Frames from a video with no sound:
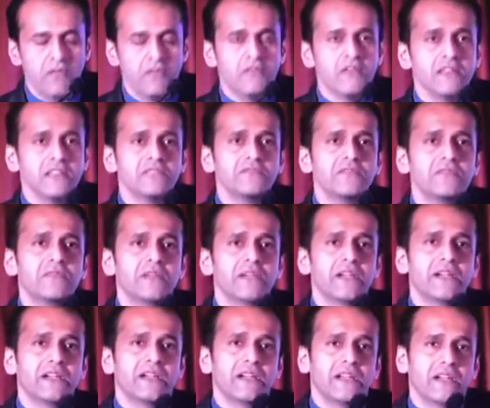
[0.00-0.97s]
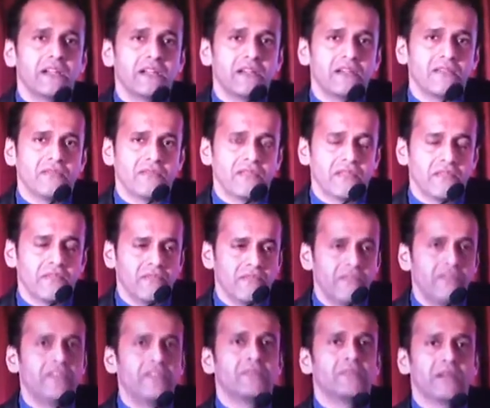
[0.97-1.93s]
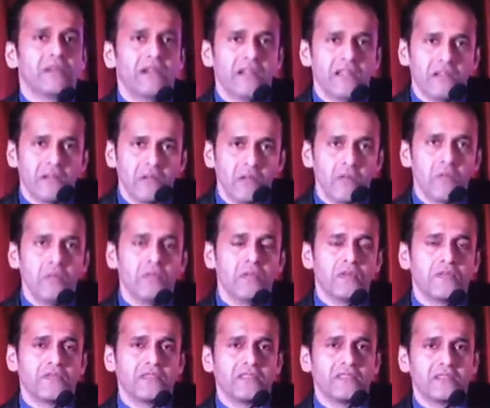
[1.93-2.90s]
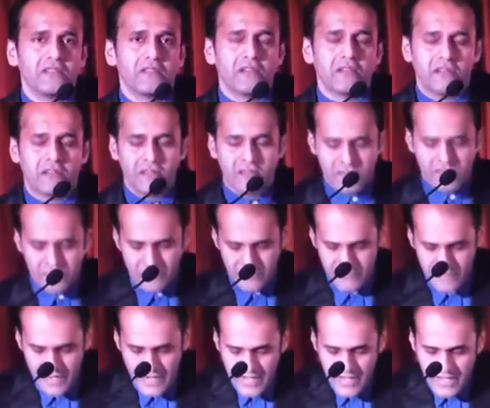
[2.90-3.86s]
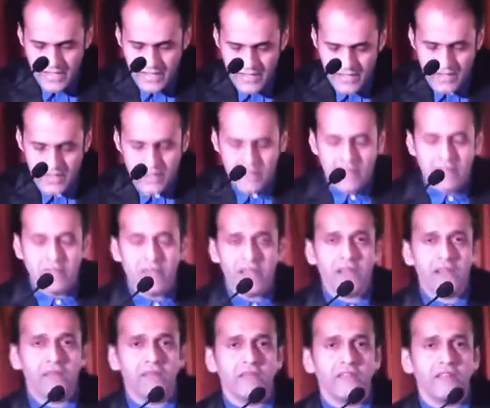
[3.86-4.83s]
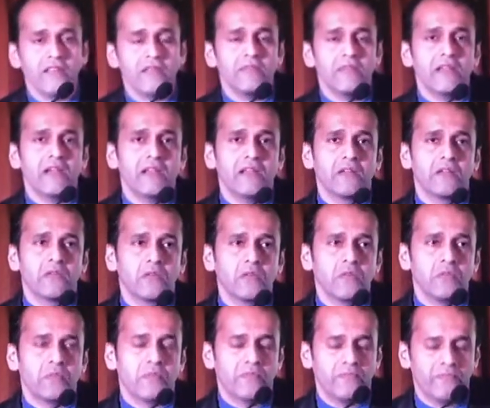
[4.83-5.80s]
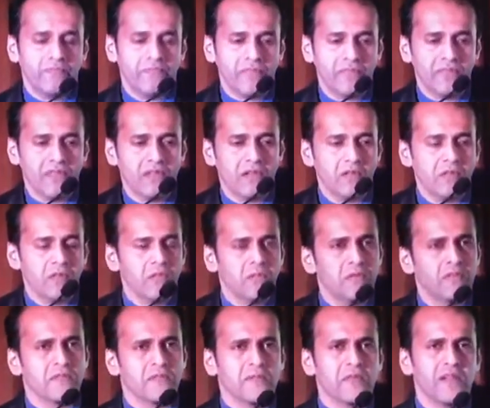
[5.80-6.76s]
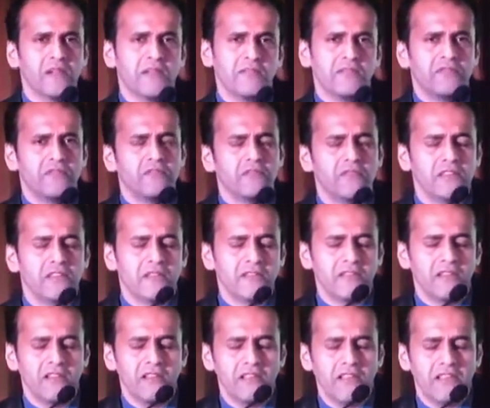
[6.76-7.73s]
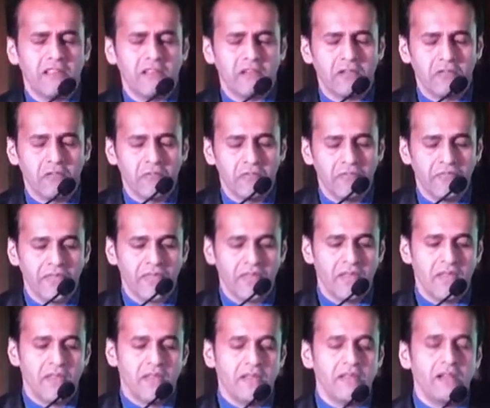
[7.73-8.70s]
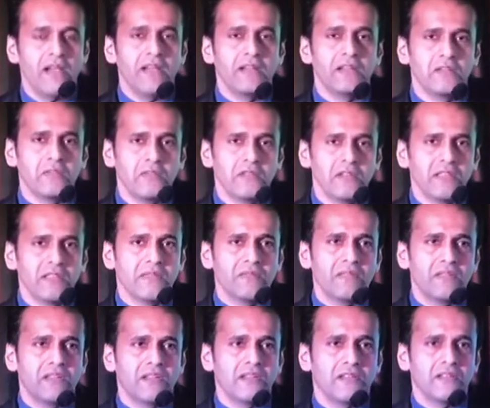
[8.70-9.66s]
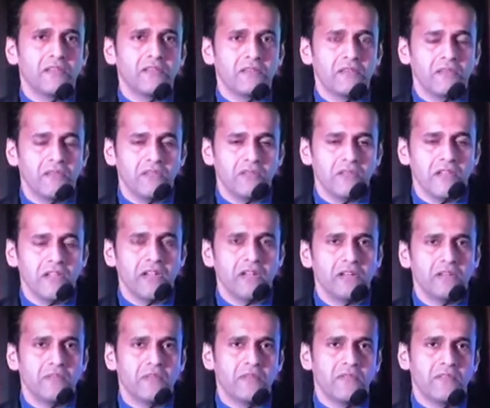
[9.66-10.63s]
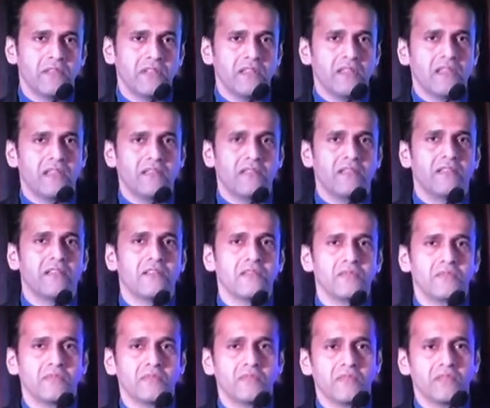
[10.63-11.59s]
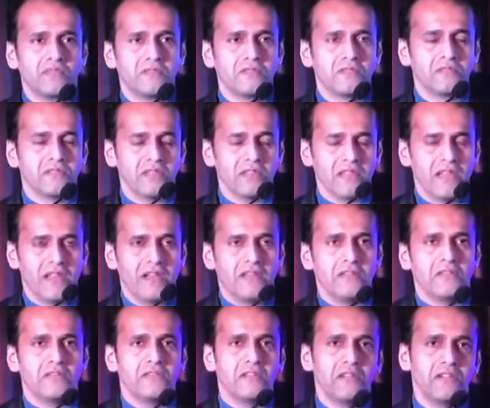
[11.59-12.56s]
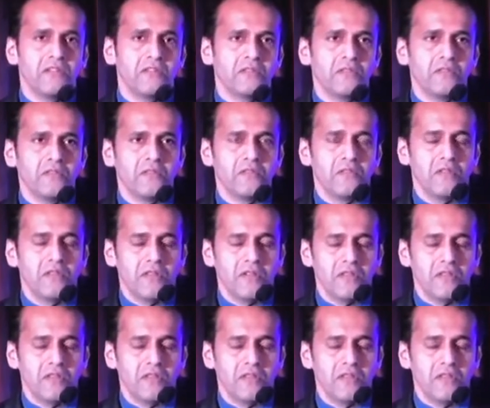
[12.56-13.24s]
Once we made a data of them, we made a group of these doctors. When I made a group, the group was made 1 year ago. I told them that you need to be very choosy, and you need to know